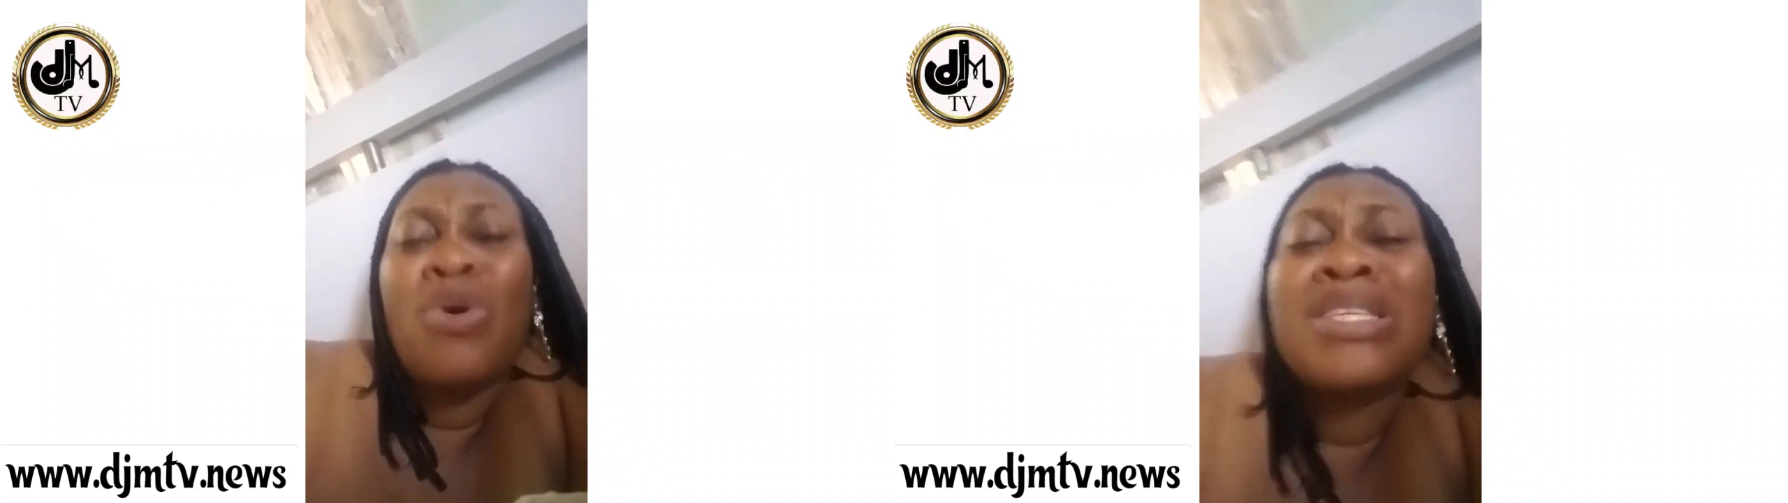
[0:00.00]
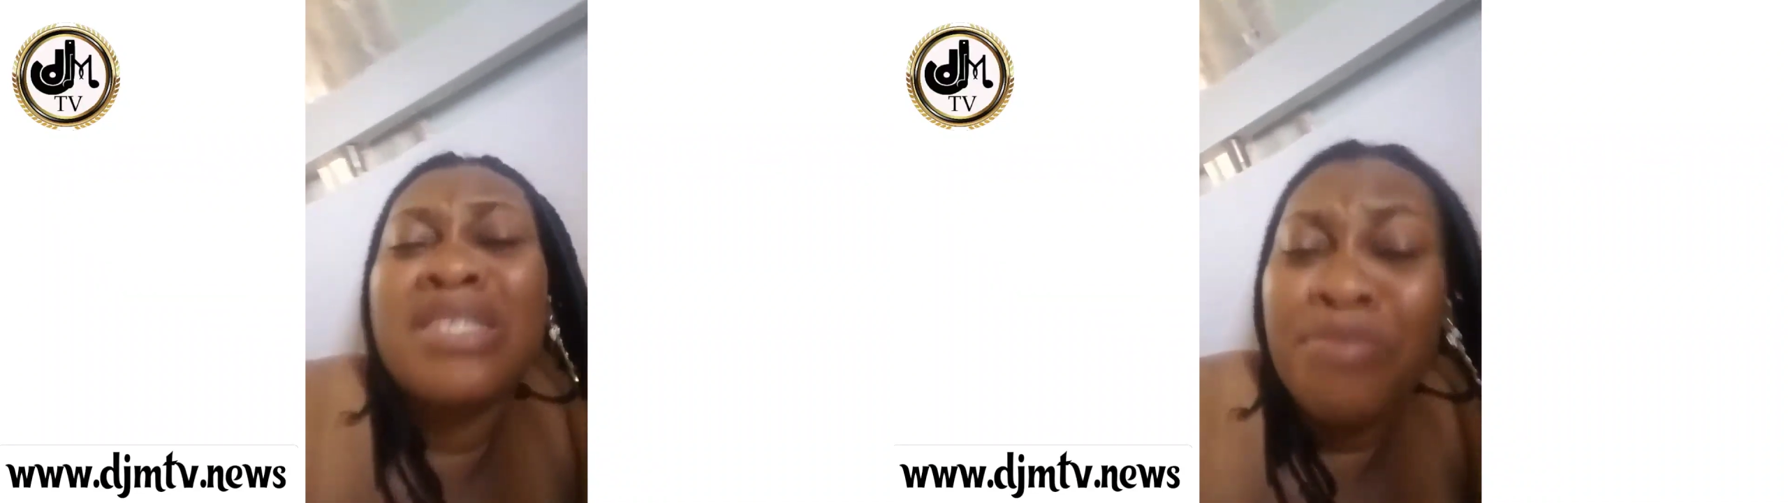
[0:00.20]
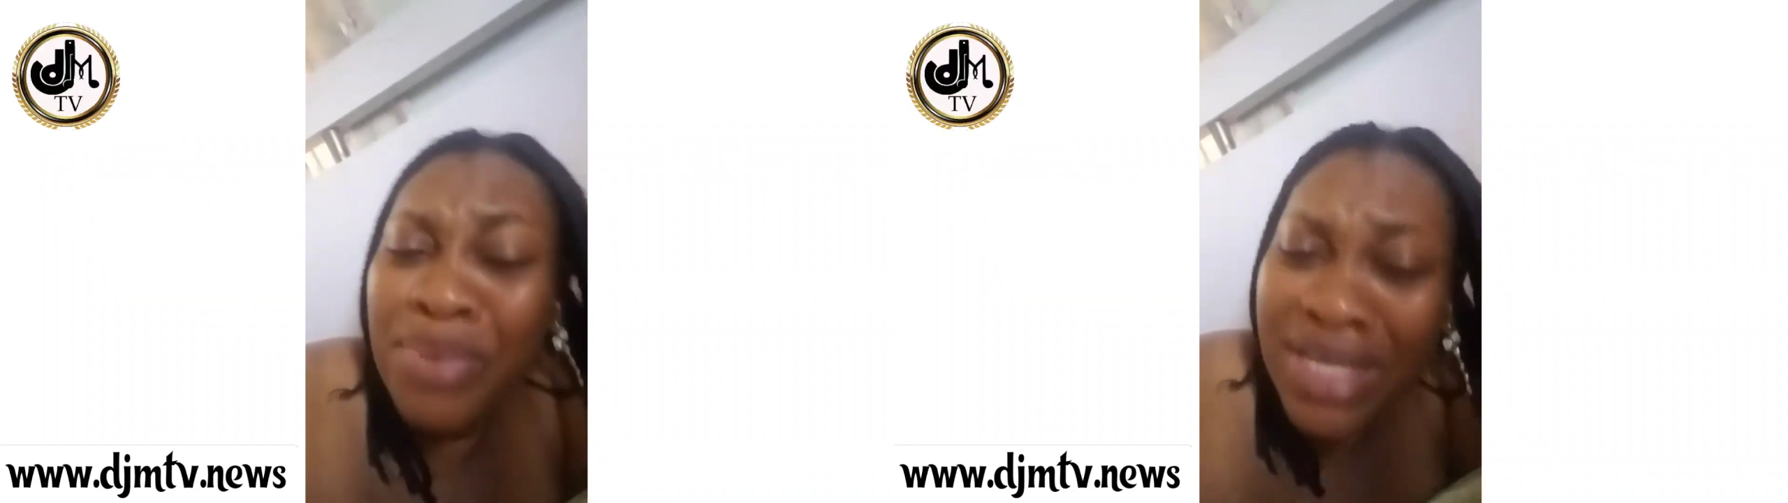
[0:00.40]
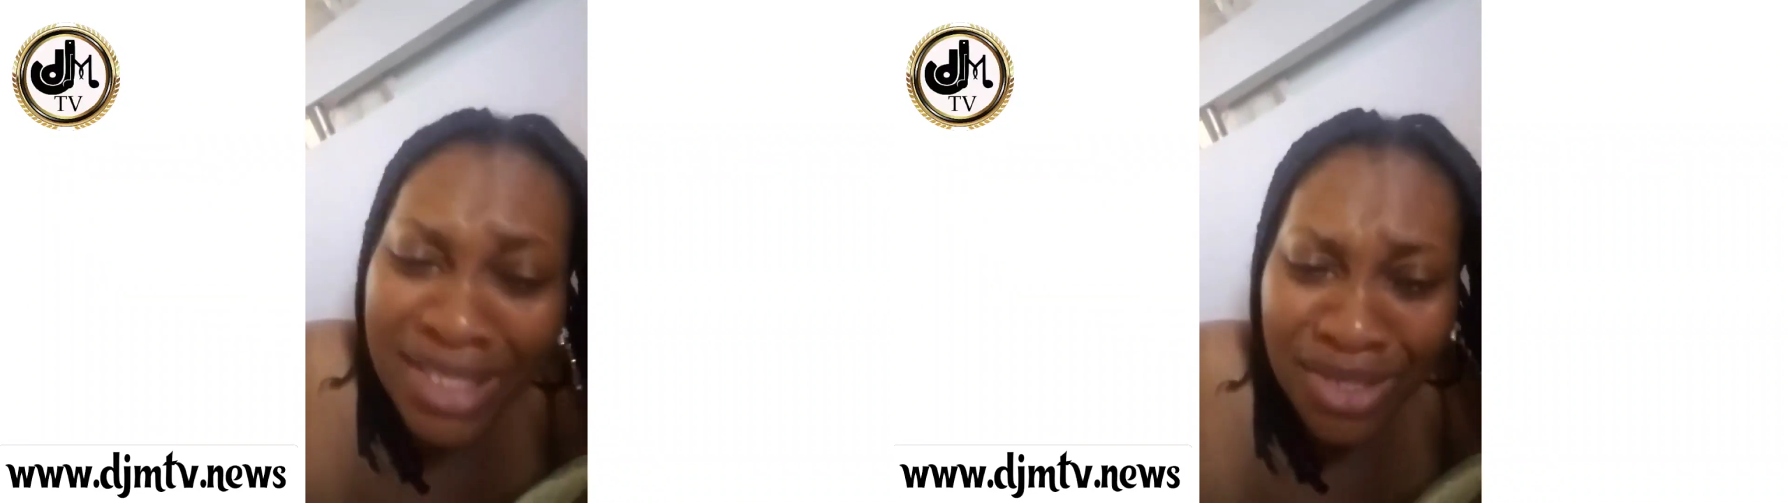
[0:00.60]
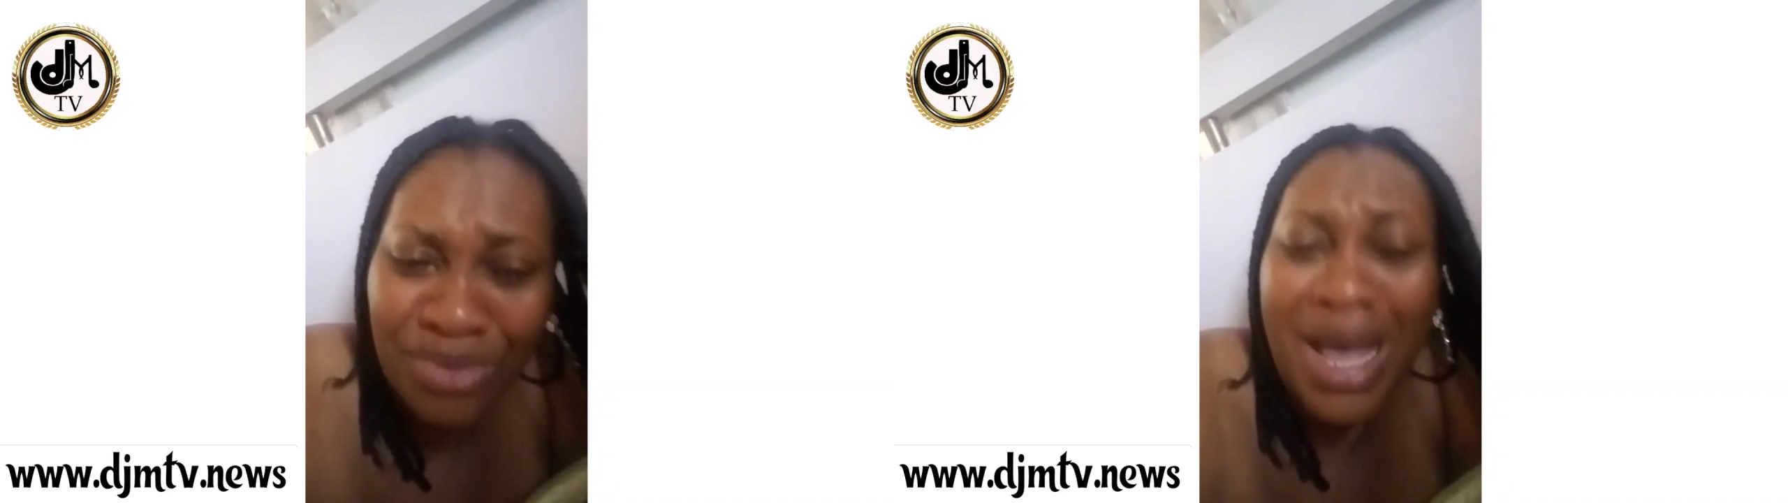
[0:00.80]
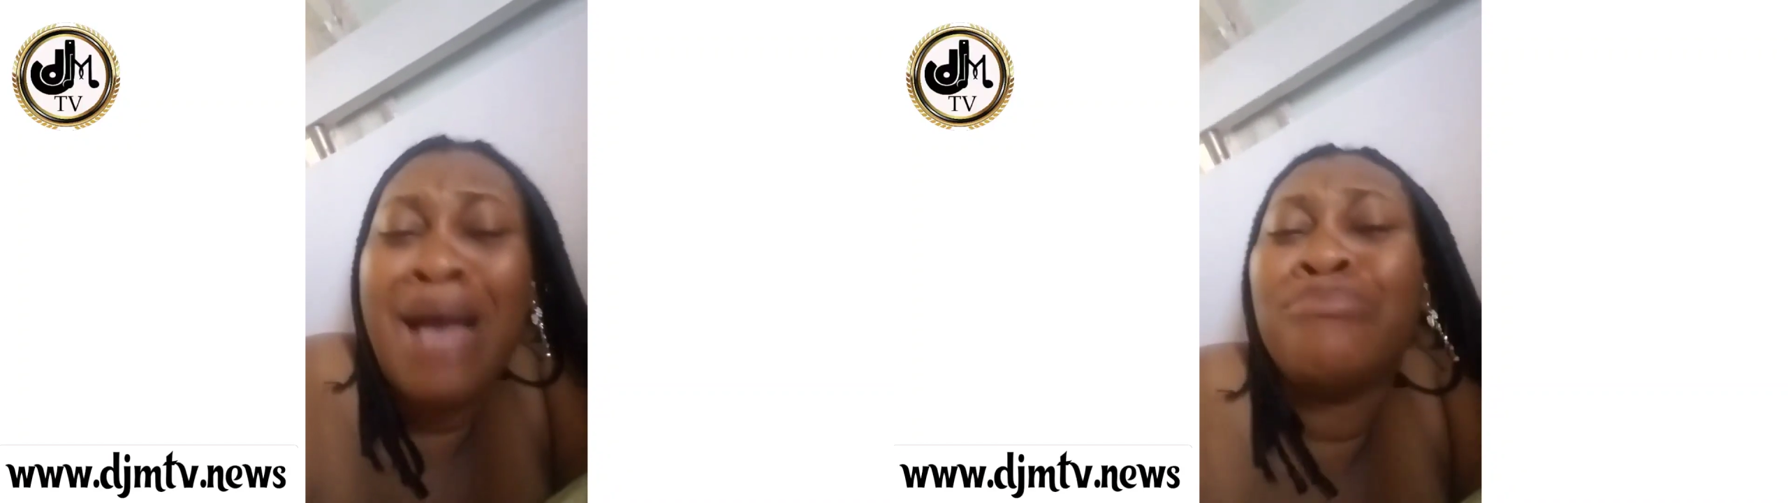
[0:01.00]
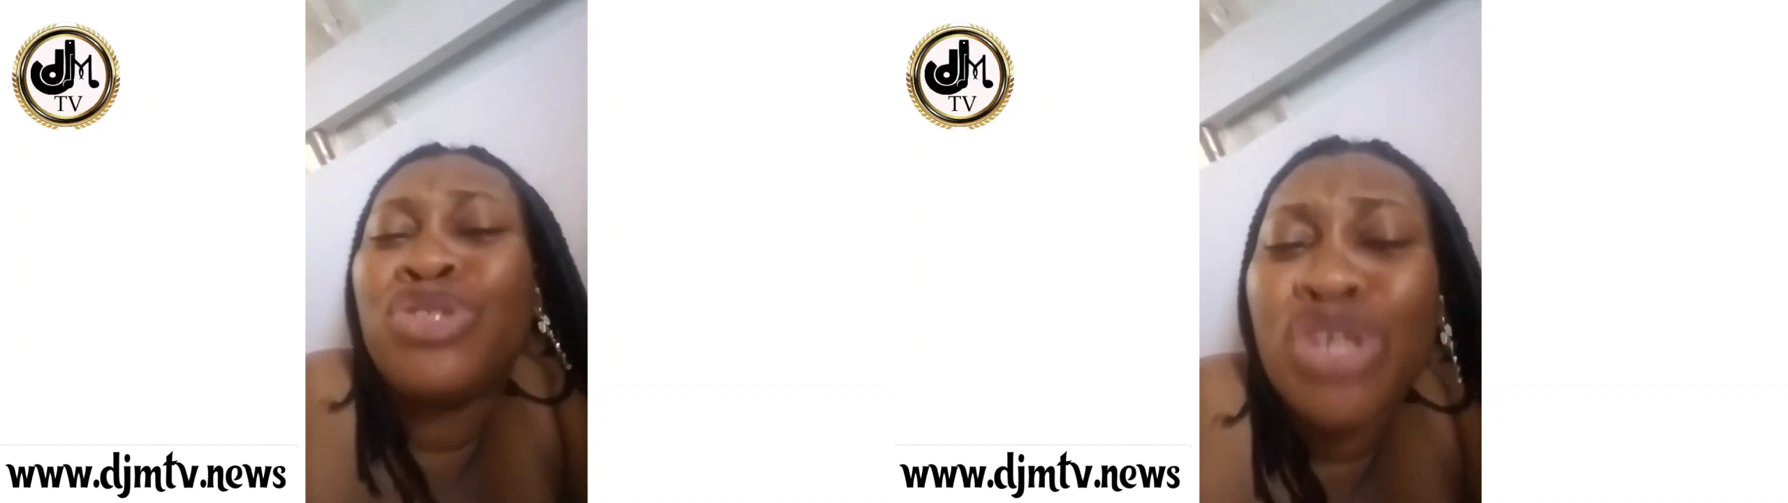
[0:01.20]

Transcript: What's the big deal? I'm